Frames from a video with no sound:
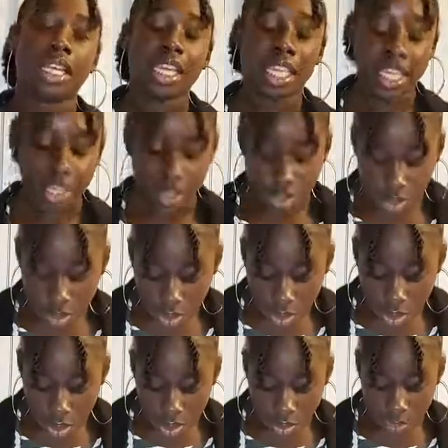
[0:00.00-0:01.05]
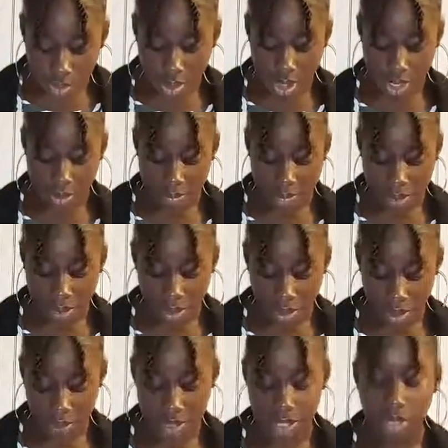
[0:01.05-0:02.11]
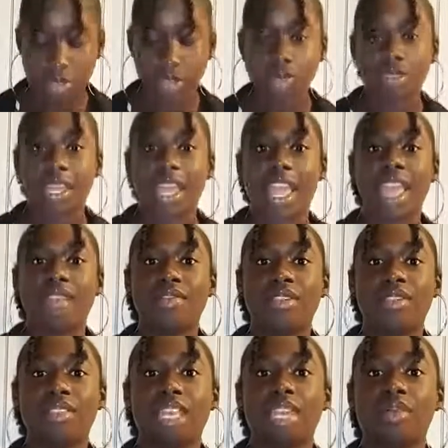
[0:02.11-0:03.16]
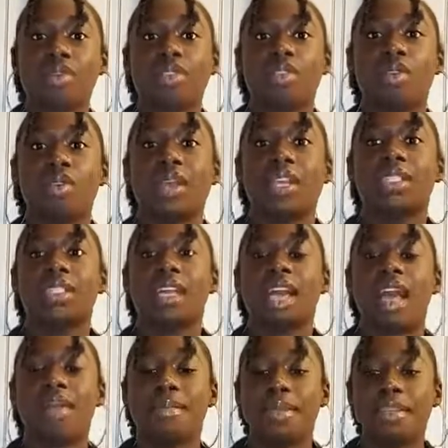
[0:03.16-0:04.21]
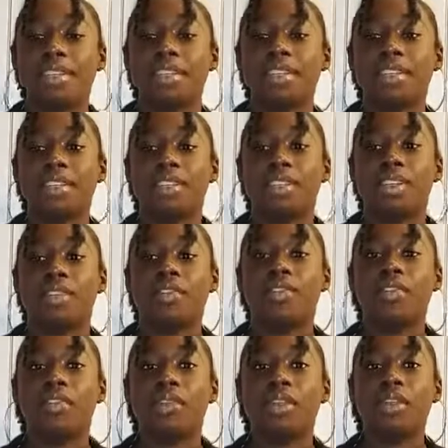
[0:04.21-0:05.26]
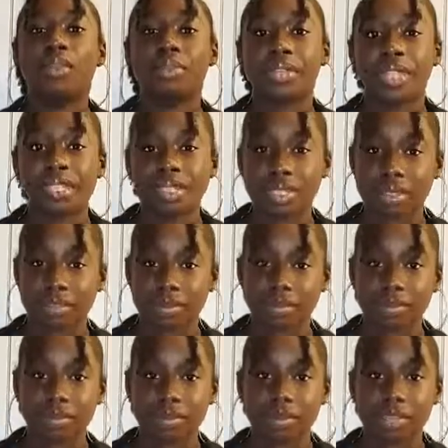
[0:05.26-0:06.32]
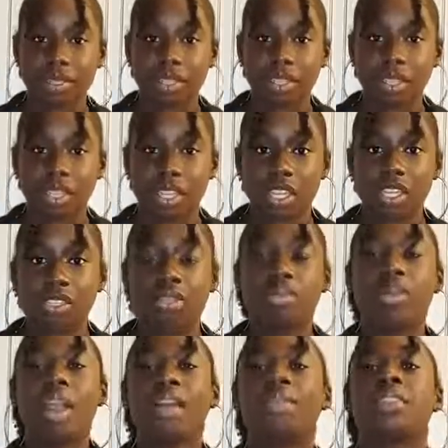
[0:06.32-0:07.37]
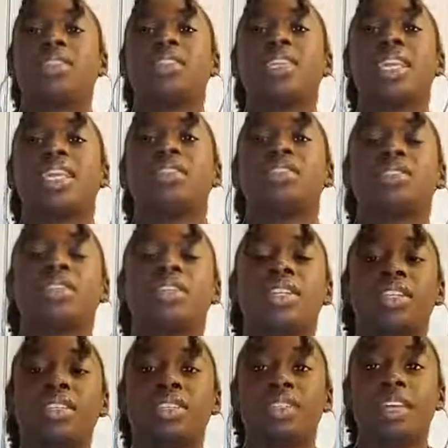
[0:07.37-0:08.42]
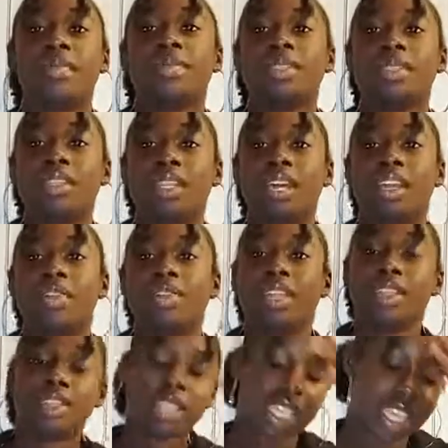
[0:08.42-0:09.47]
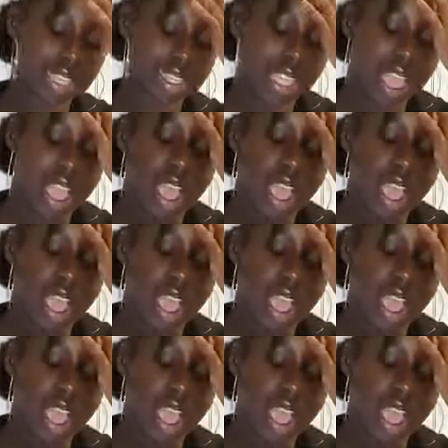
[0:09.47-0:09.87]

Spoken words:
He knew you when he built you. He knew that everything was going to happen for a reason. You have to take certain steps in life. And this